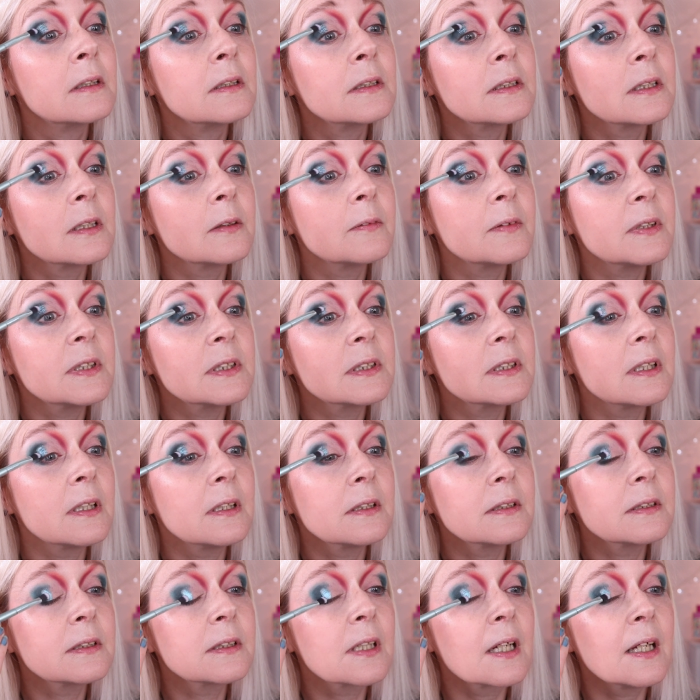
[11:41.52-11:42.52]
so that we
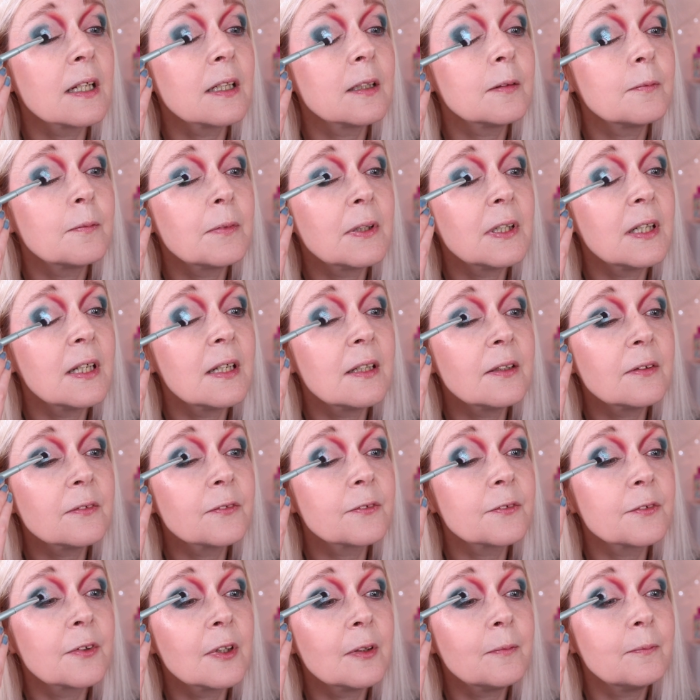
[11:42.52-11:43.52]
start to get a blend
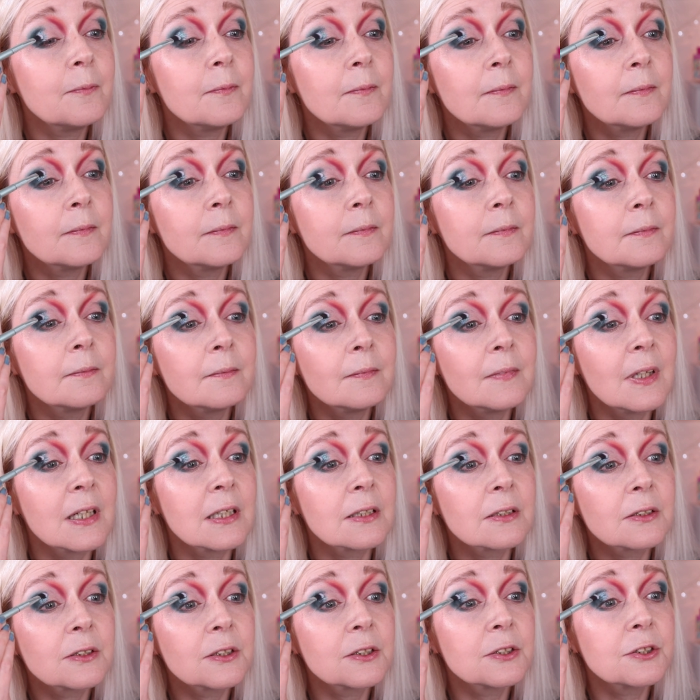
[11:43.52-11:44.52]
from
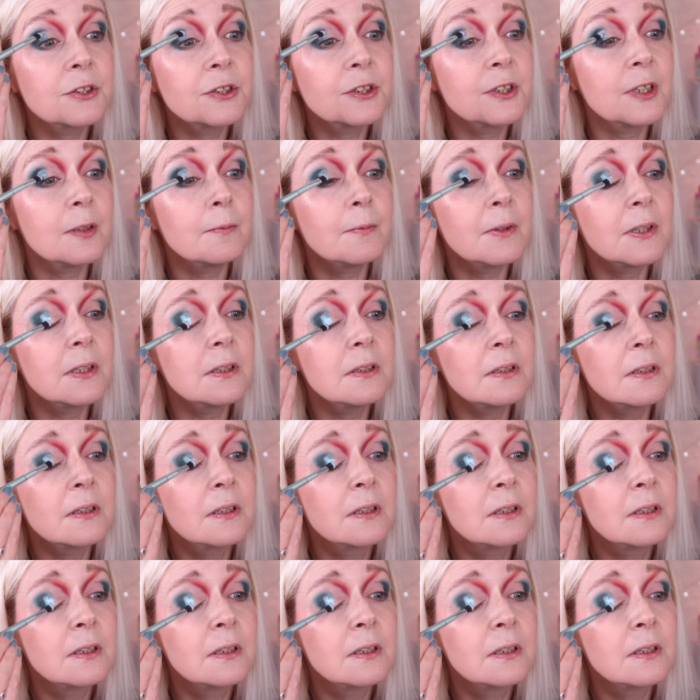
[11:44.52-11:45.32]
matte to shimmer.